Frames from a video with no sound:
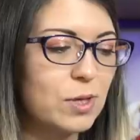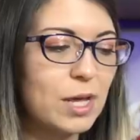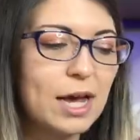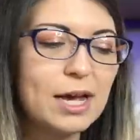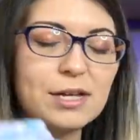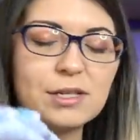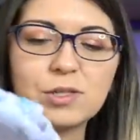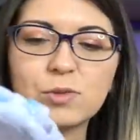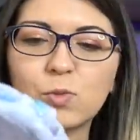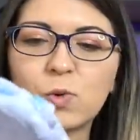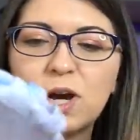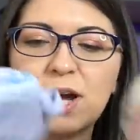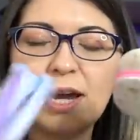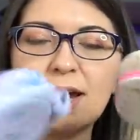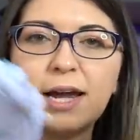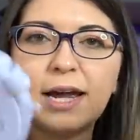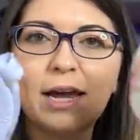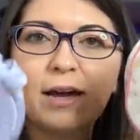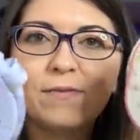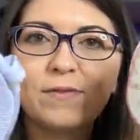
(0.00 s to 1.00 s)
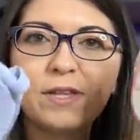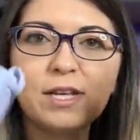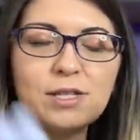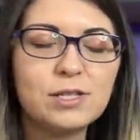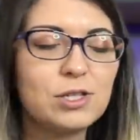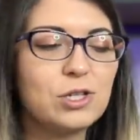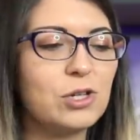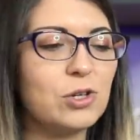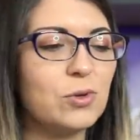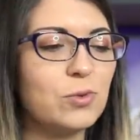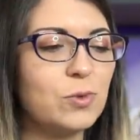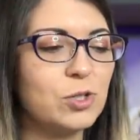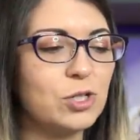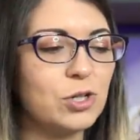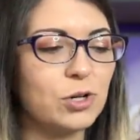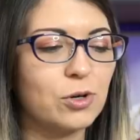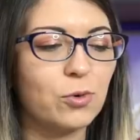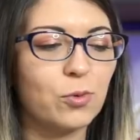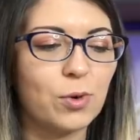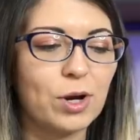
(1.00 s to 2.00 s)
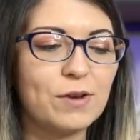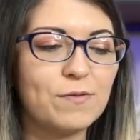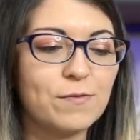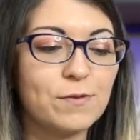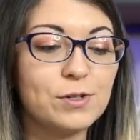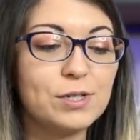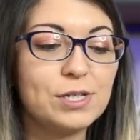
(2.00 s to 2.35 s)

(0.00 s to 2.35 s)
that is why I have these two, which are great for